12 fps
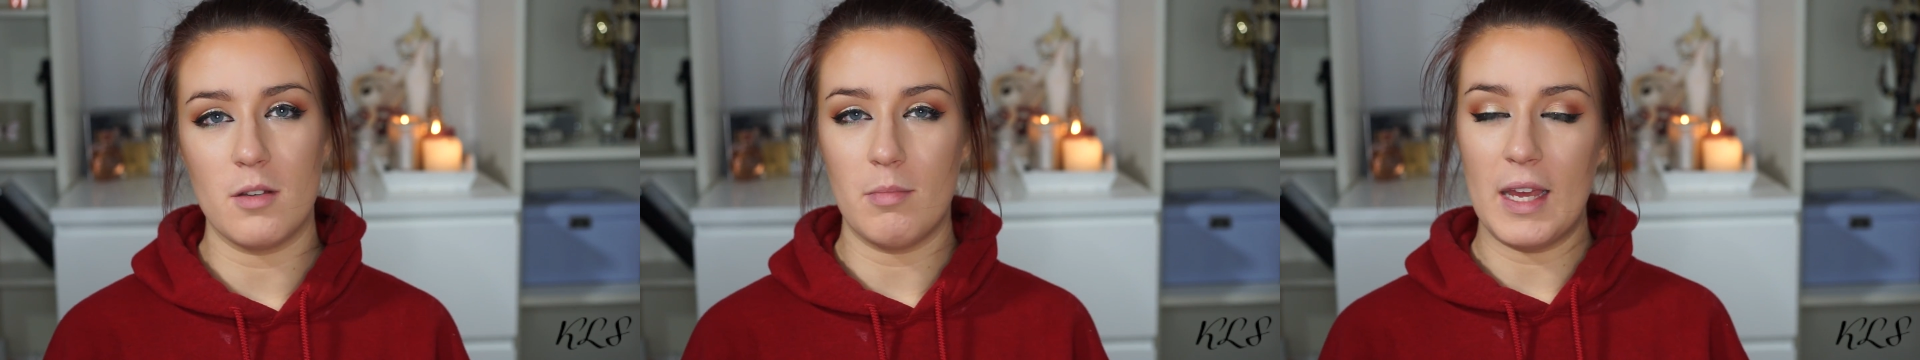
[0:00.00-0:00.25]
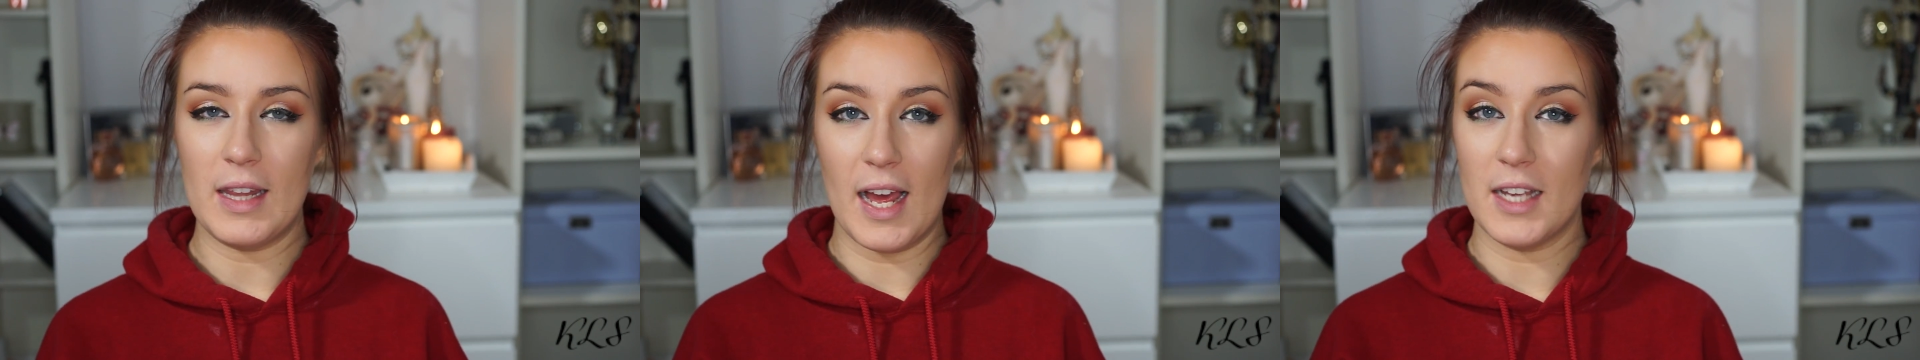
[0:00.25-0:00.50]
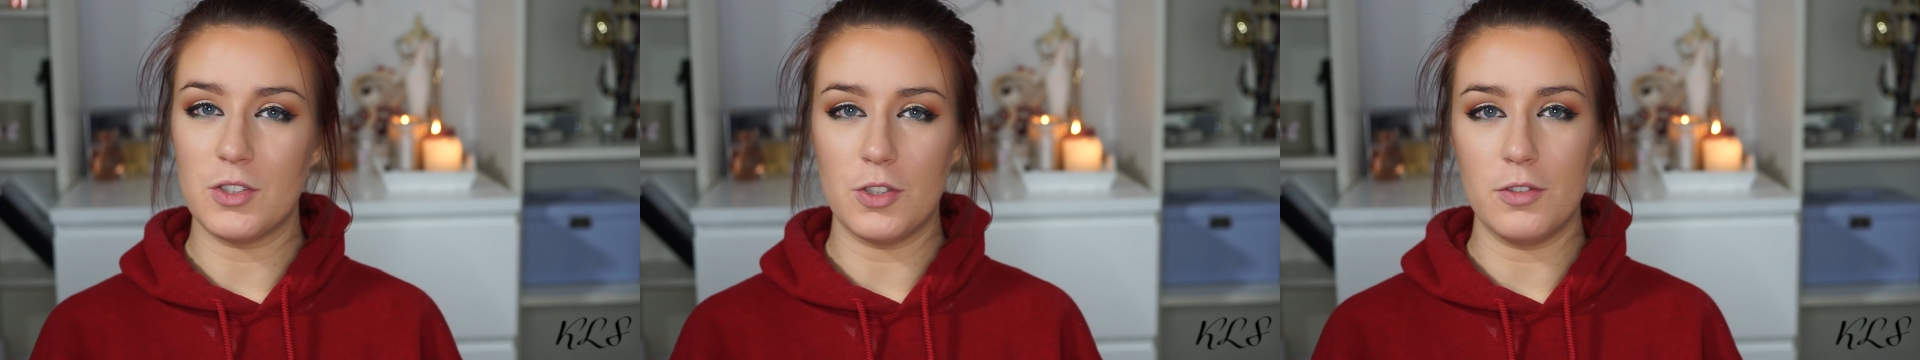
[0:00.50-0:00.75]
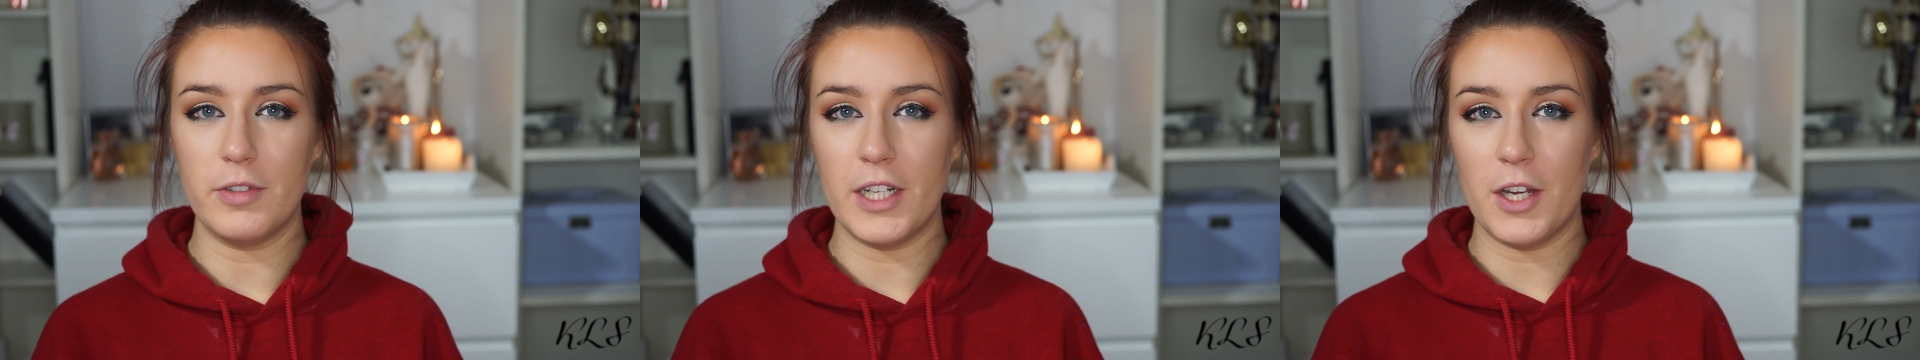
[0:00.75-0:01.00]
on my last
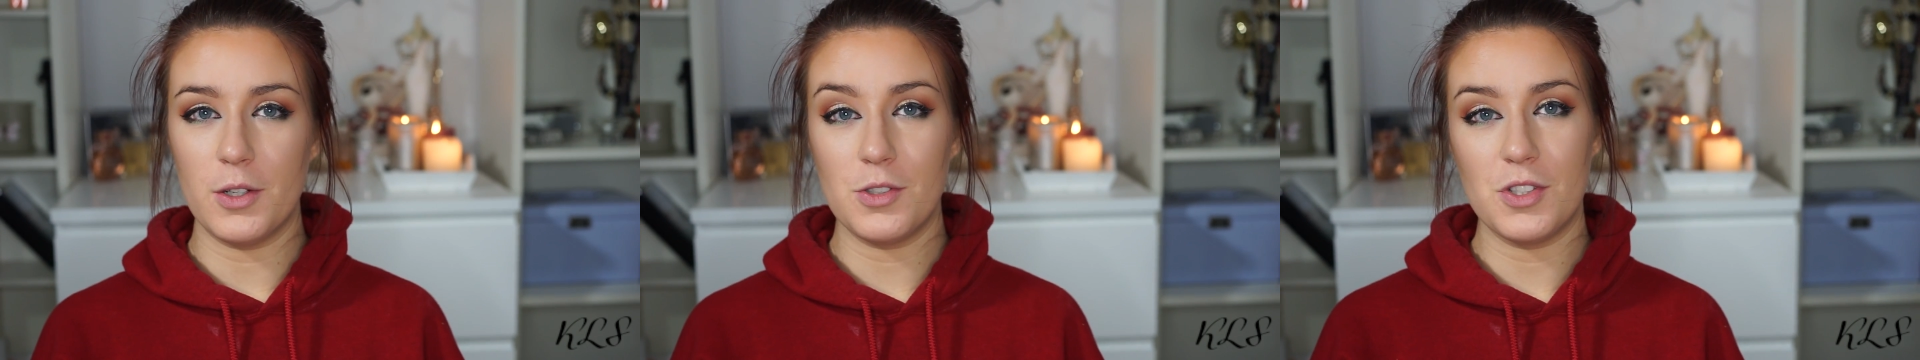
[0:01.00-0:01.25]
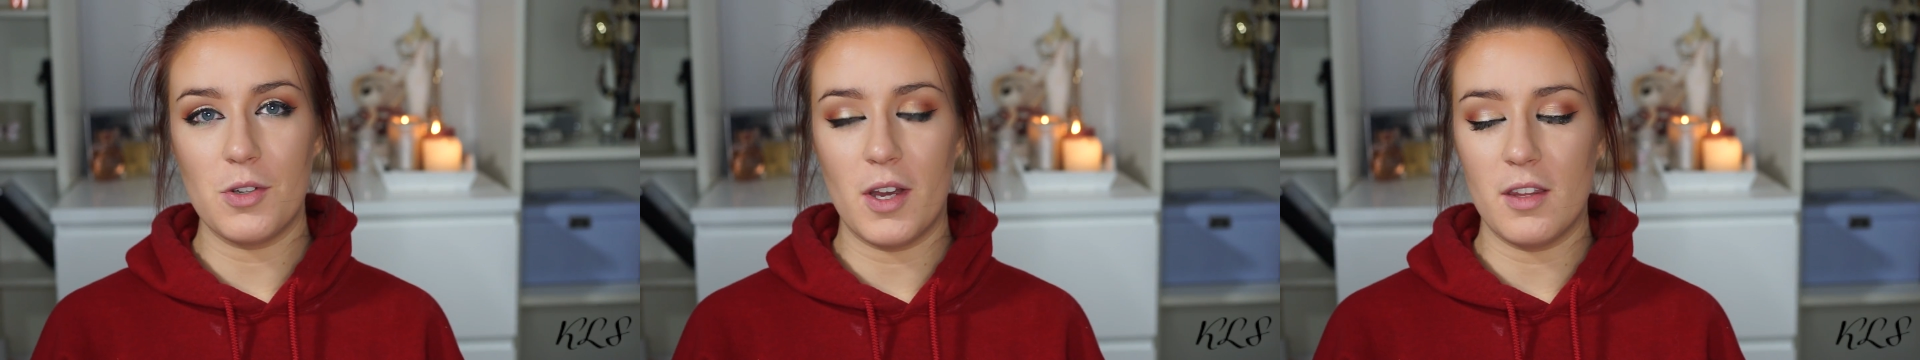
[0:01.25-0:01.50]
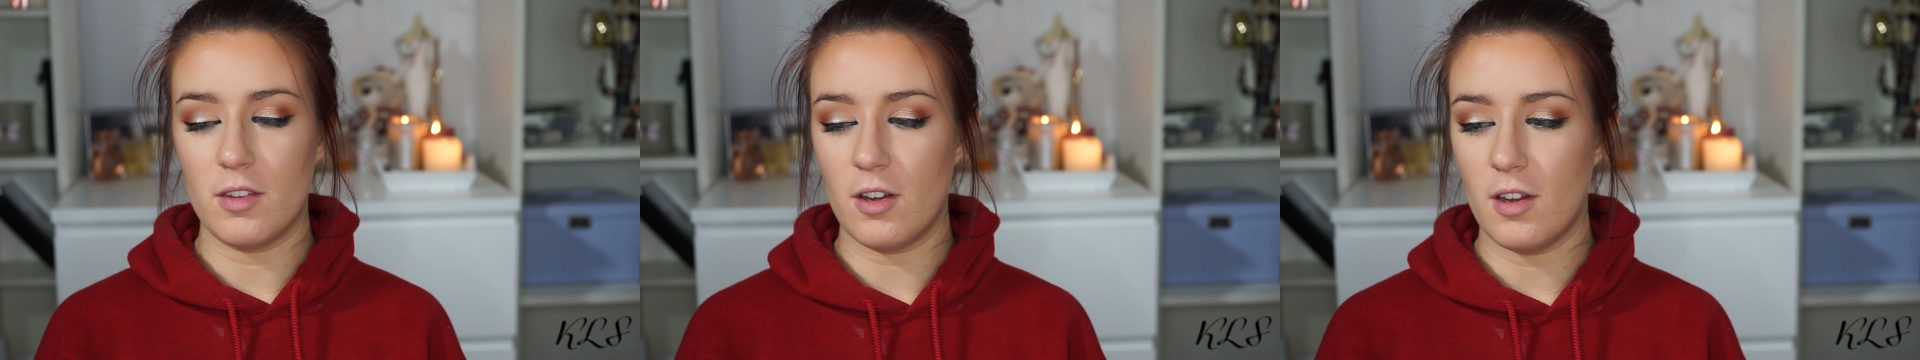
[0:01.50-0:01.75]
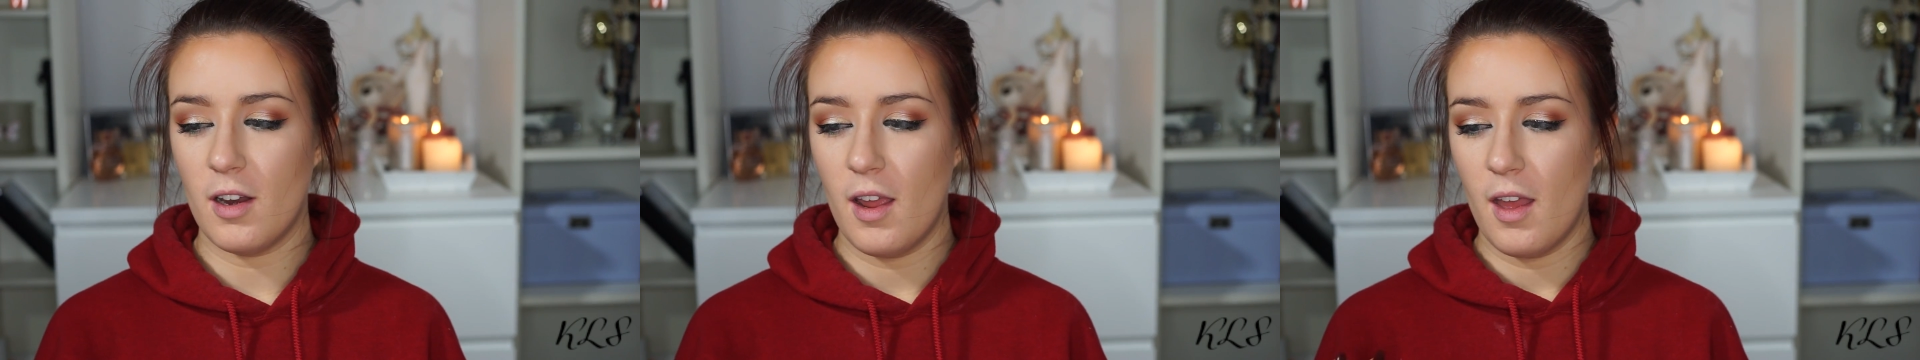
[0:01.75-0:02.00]
haul video, so I
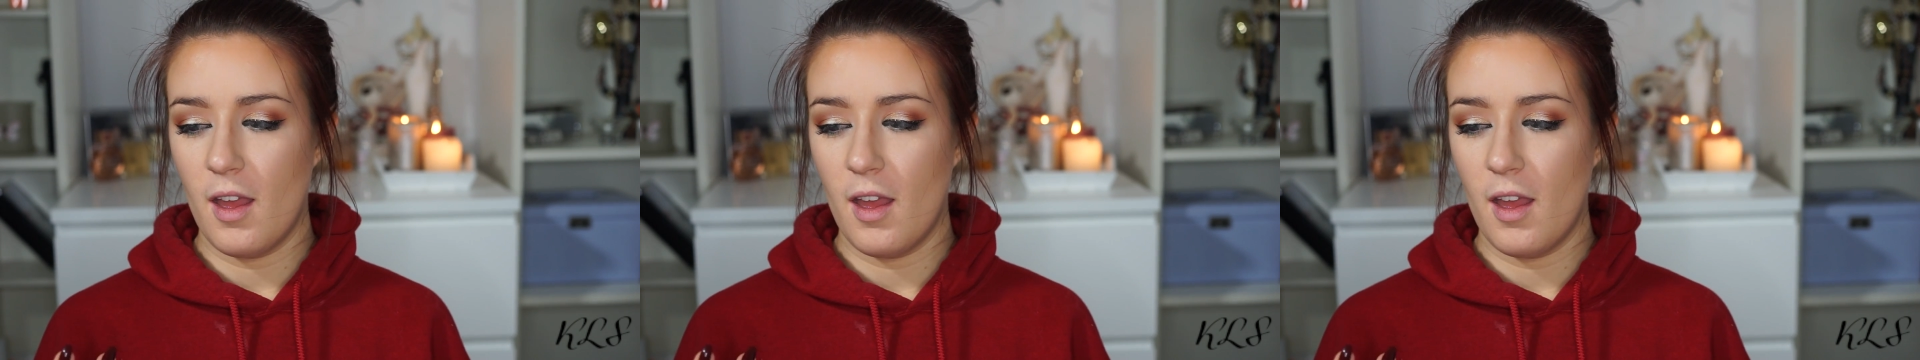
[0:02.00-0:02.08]
thought,